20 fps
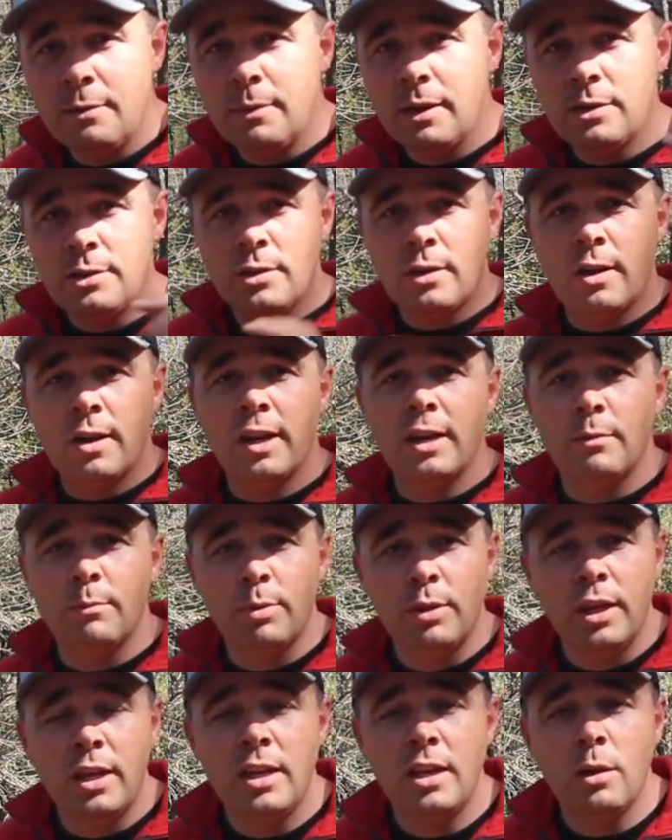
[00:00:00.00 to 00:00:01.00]
Make sure they're getting
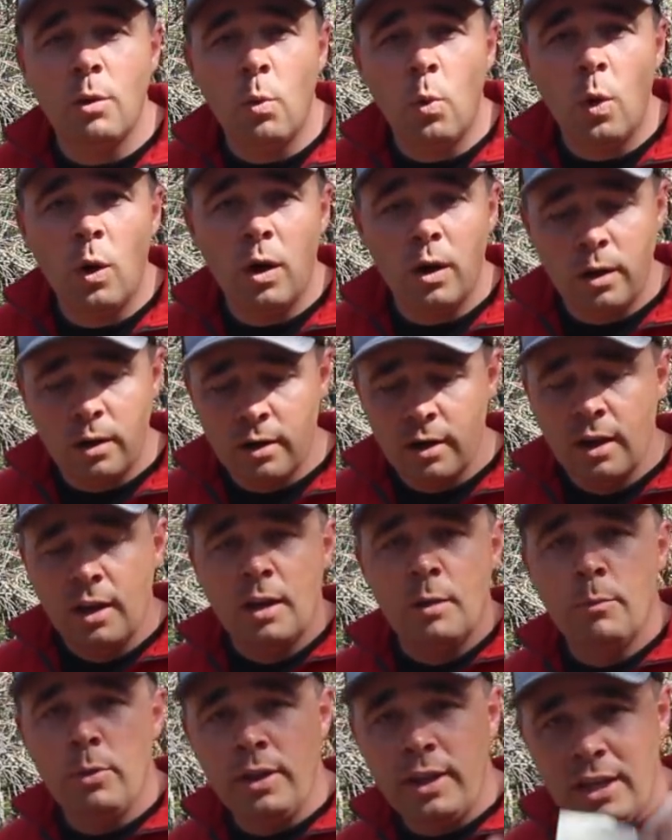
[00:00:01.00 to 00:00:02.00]
plenty of water,
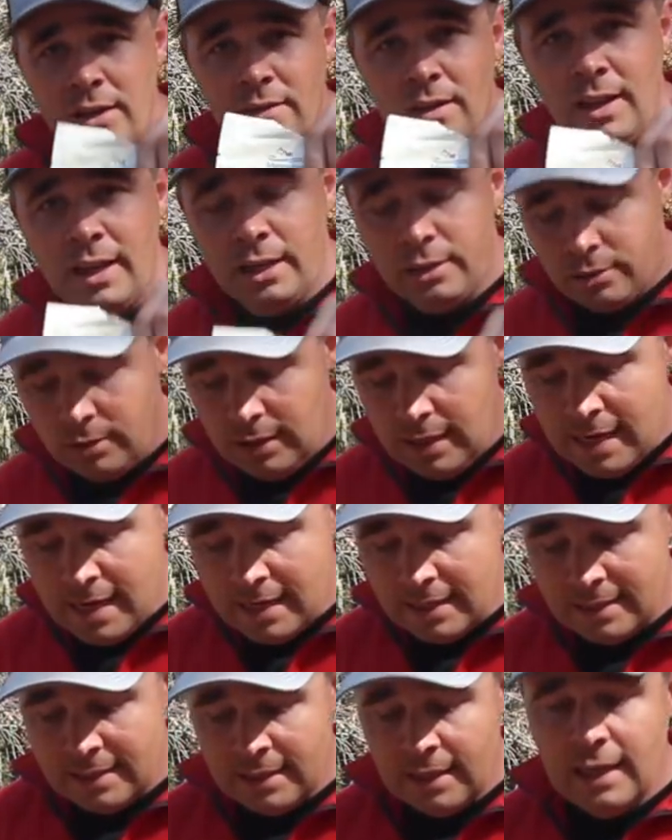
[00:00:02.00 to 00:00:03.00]
plenty of
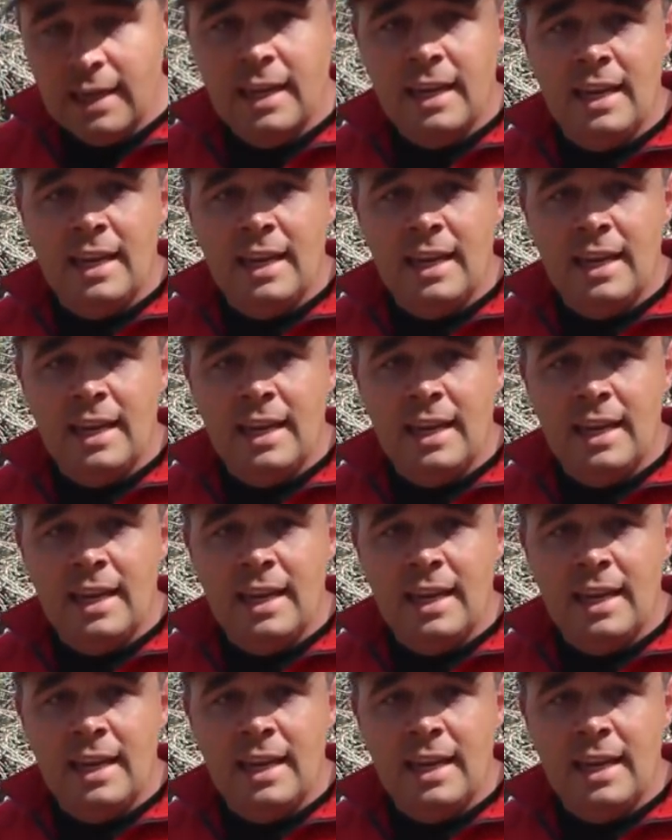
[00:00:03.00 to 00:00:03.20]
electrolytes.